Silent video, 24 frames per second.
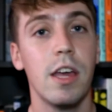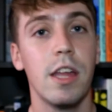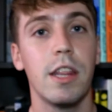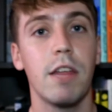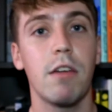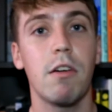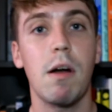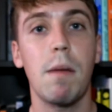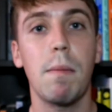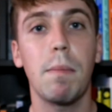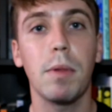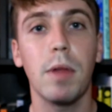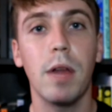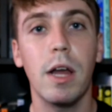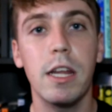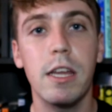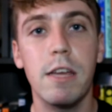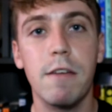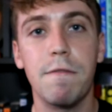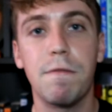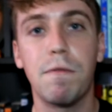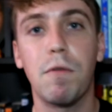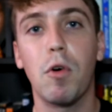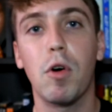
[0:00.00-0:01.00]
There are
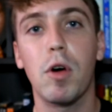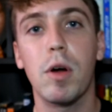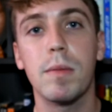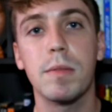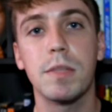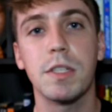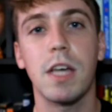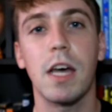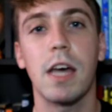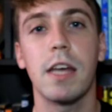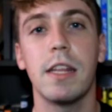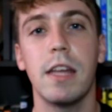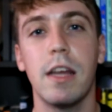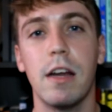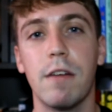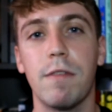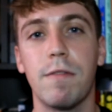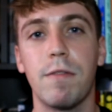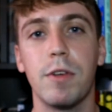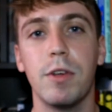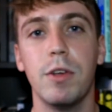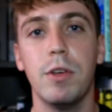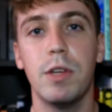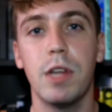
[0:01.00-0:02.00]
plenty of forums on there
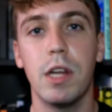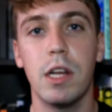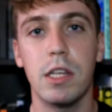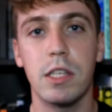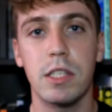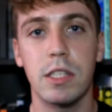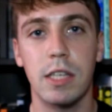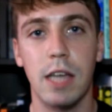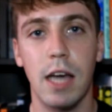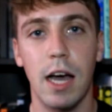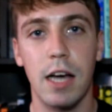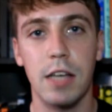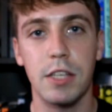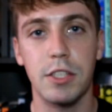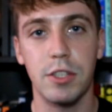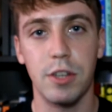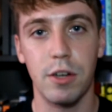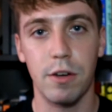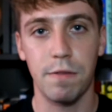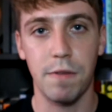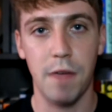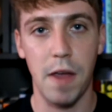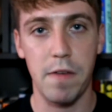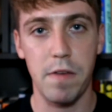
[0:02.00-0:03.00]
for you to discuss
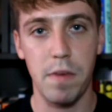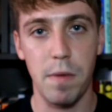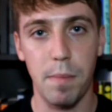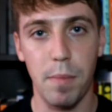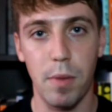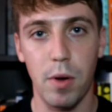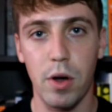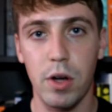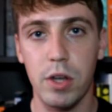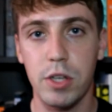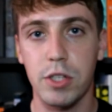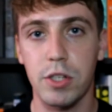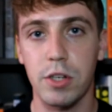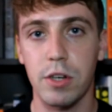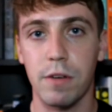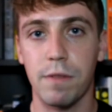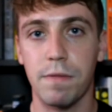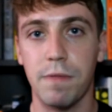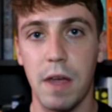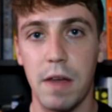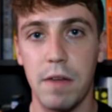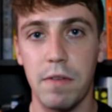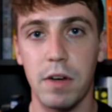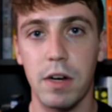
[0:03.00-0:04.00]
your favorite books or your
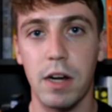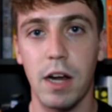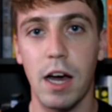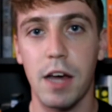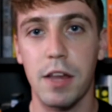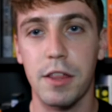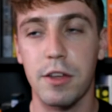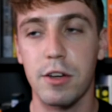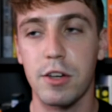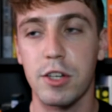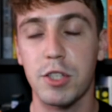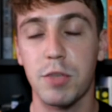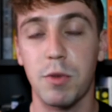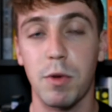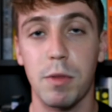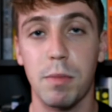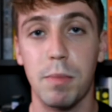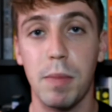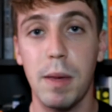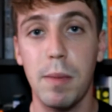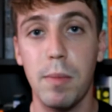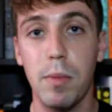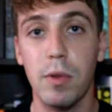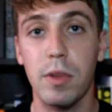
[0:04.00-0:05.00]
favorite authors
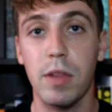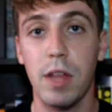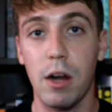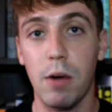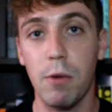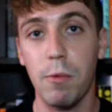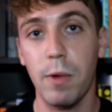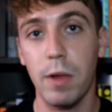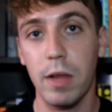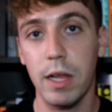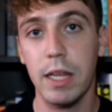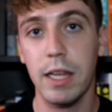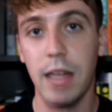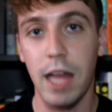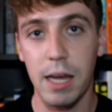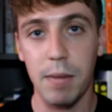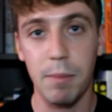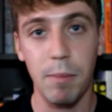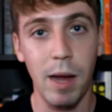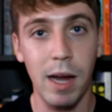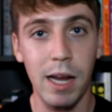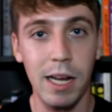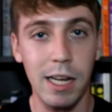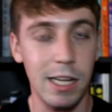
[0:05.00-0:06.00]
with people that are really
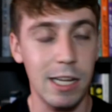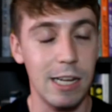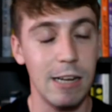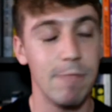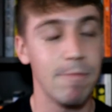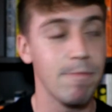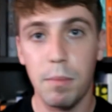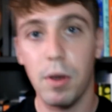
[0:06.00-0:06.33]
like-minded.